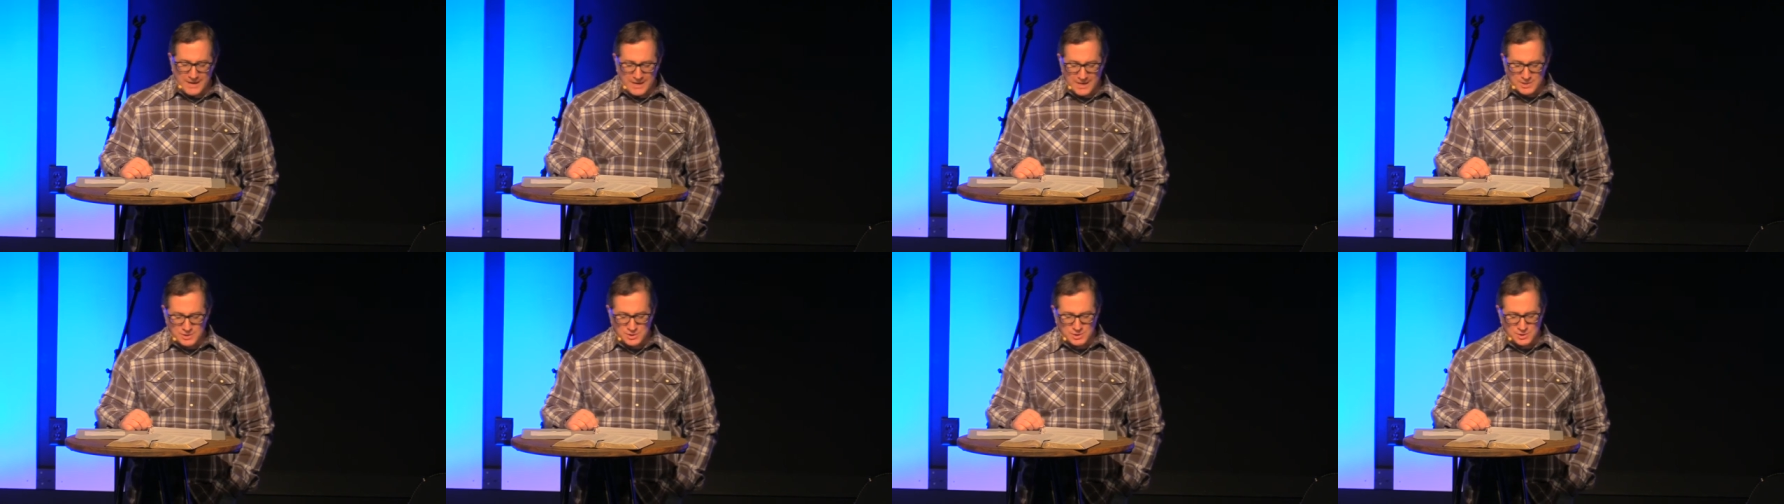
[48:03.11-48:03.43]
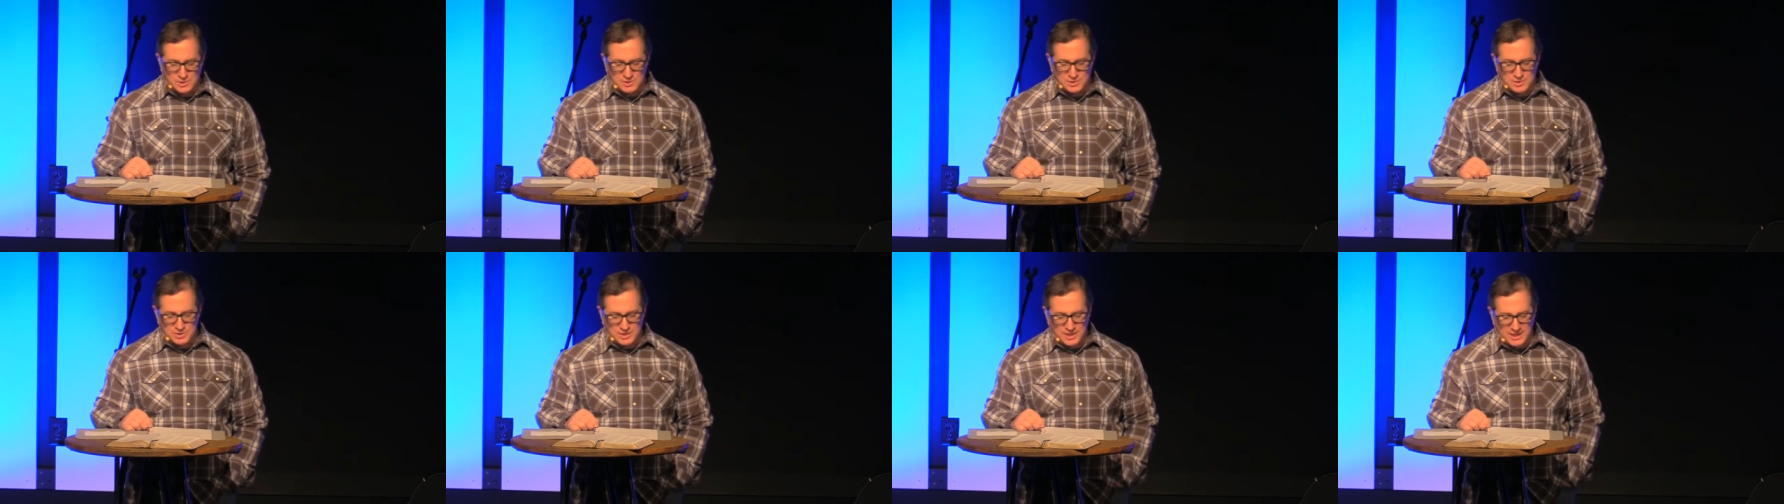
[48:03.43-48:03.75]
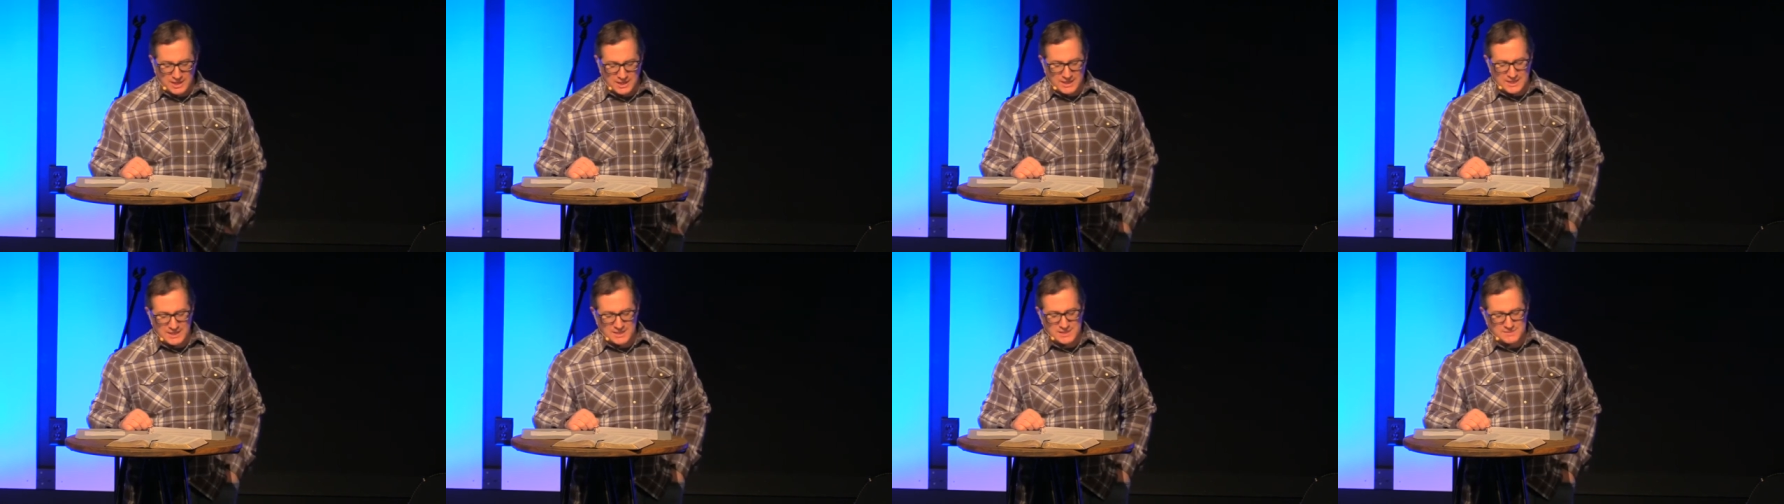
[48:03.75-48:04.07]
measures
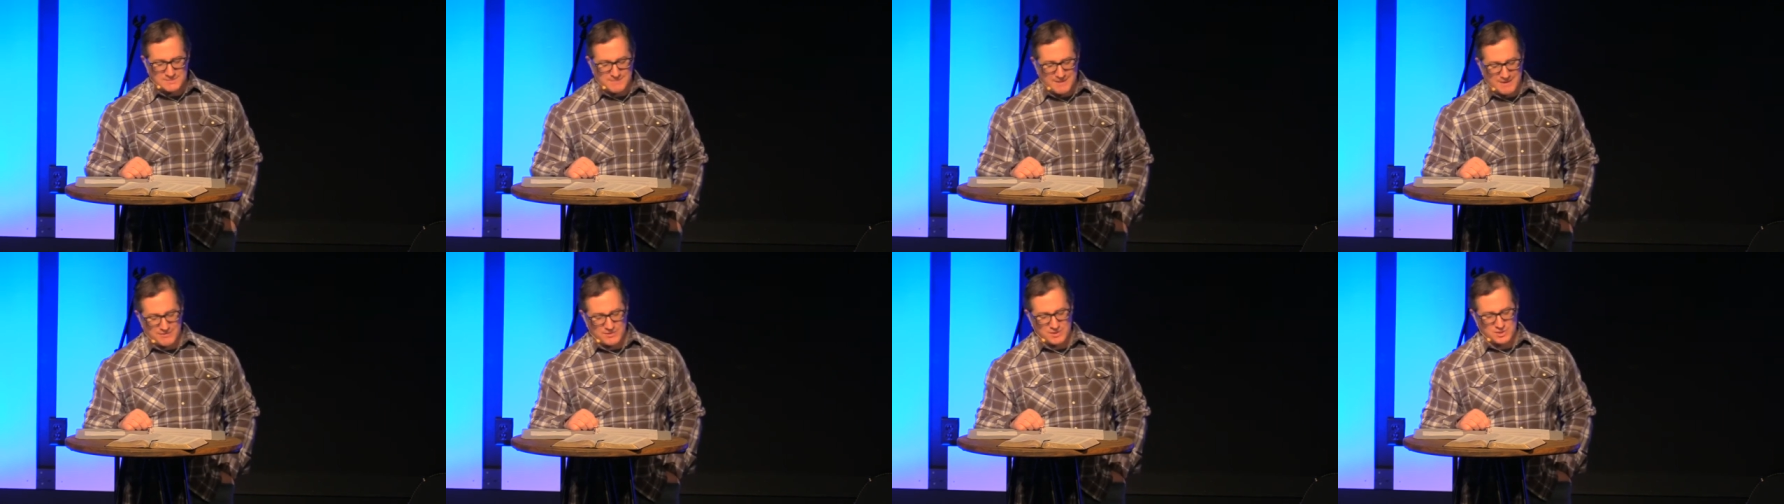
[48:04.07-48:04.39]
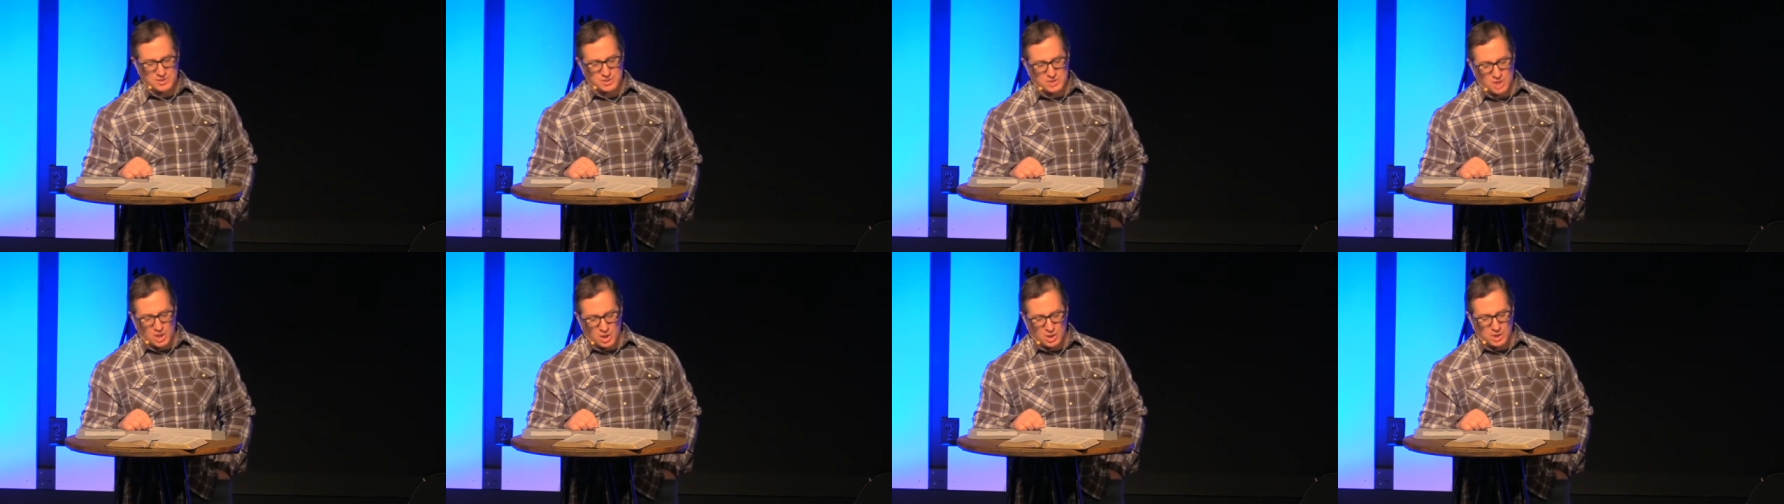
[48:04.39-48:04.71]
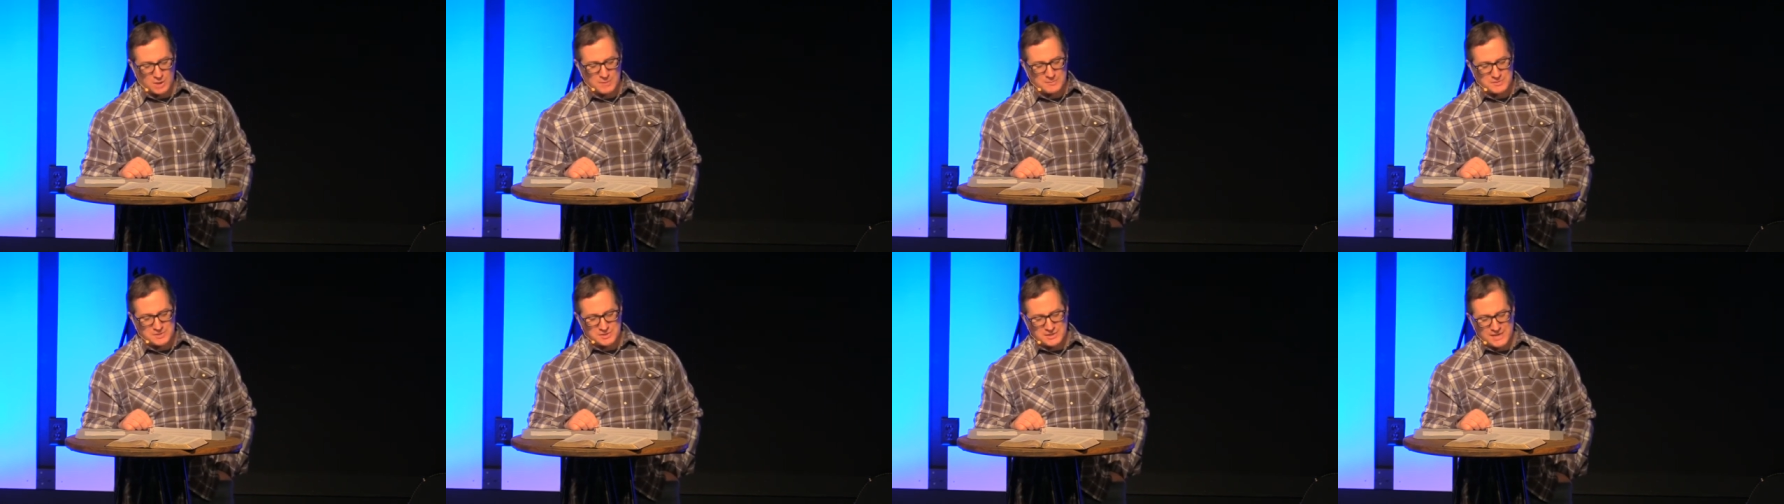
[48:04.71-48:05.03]
things by the
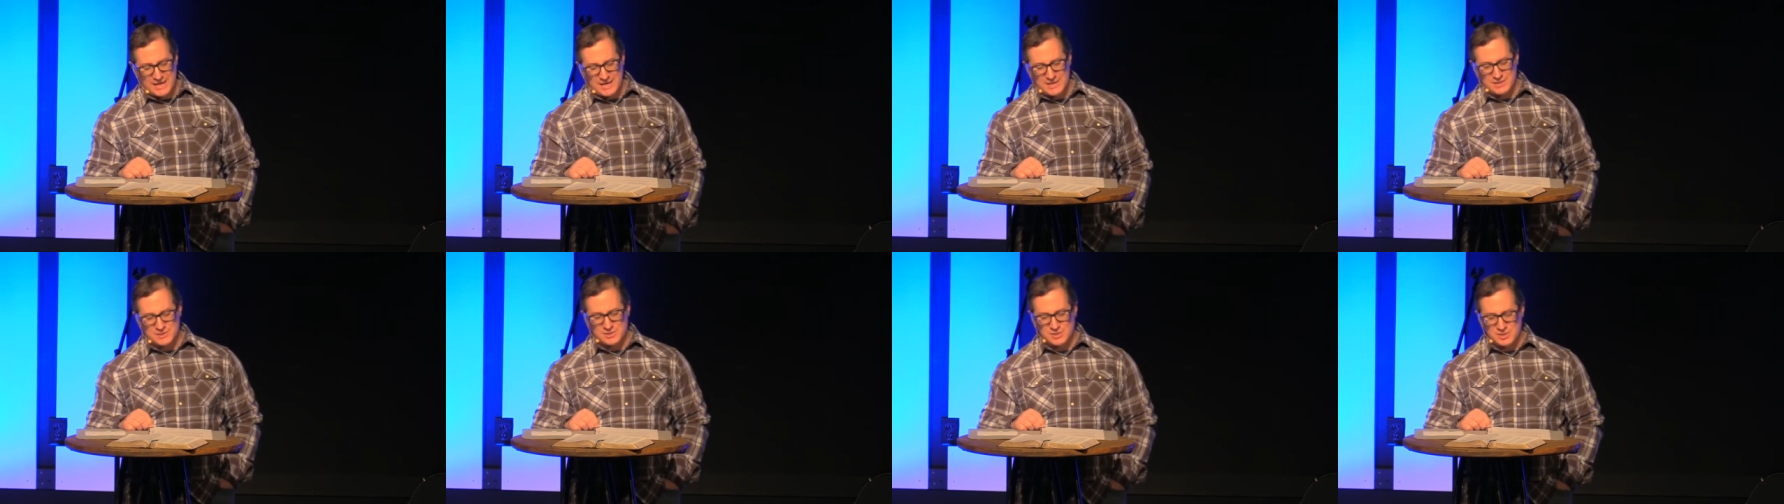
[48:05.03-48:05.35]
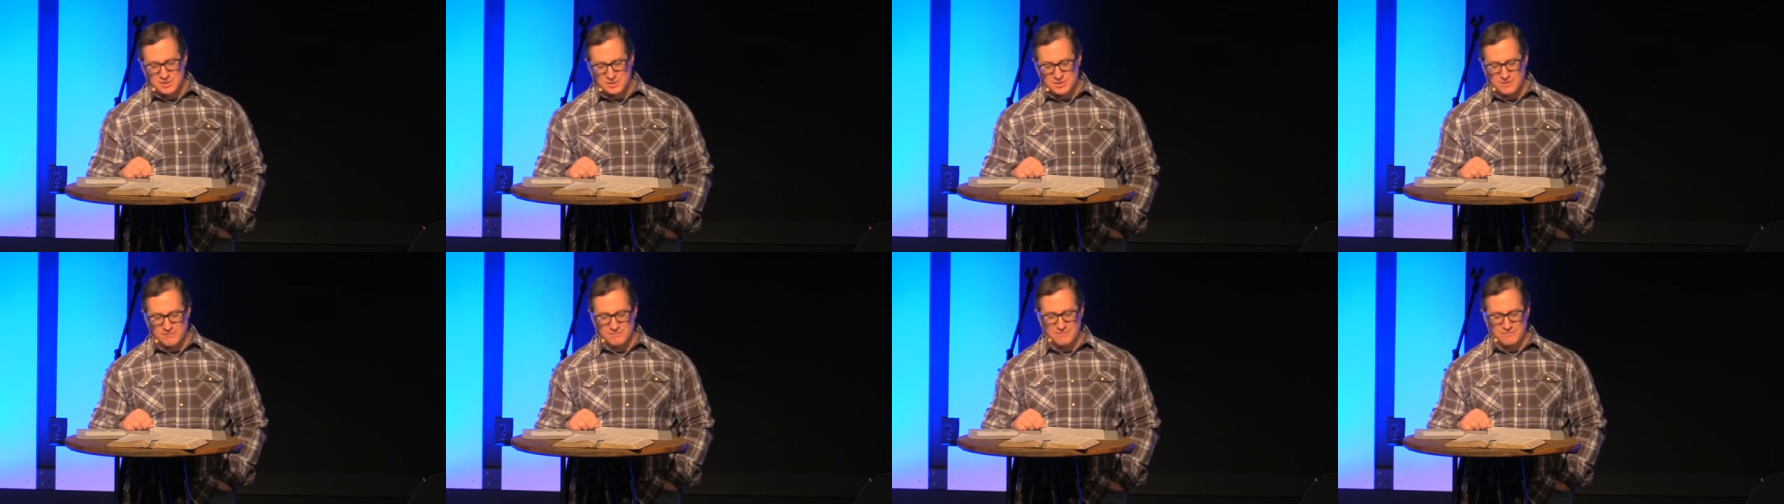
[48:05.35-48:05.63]
circumstances